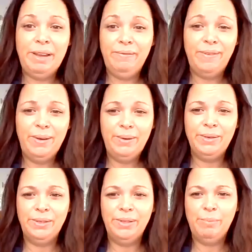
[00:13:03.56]
main
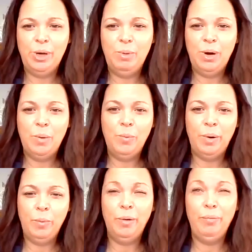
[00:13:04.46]
focus at the moment, and
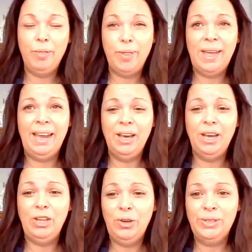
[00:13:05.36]
what one thing
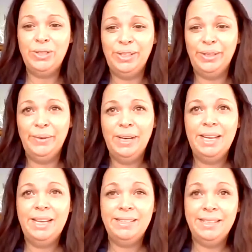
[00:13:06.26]
can you do
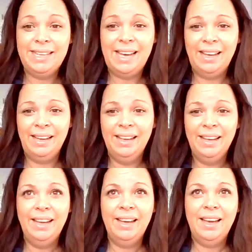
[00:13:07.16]
today
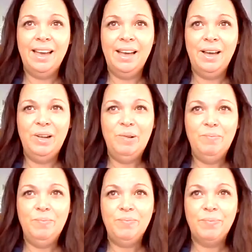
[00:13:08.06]

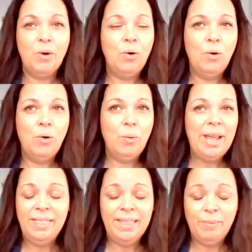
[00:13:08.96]
or
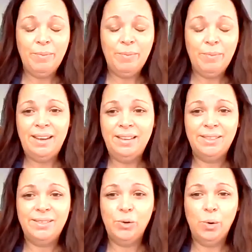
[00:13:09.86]
in the
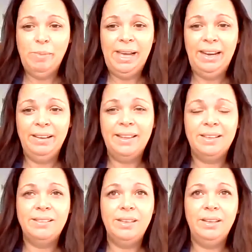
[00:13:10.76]
weeks coming
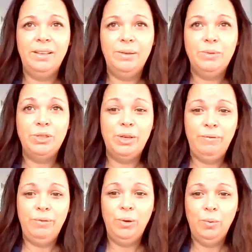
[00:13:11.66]
that's going to
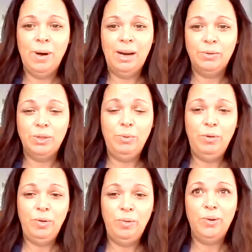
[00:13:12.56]
serve you well to
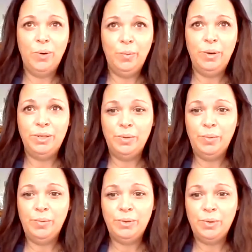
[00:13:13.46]
move you forward
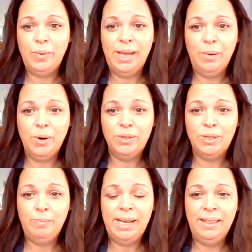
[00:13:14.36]
to where you
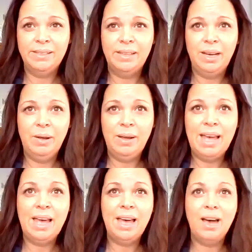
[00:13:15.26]
want to be, that's going to
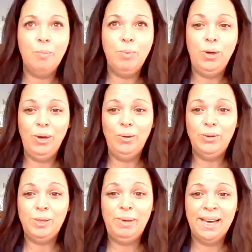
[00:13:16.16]
help you
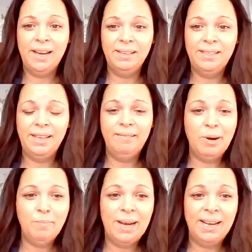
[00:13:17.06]
to be kind to your
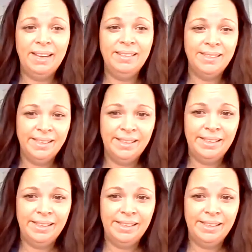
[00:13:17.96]
own mind.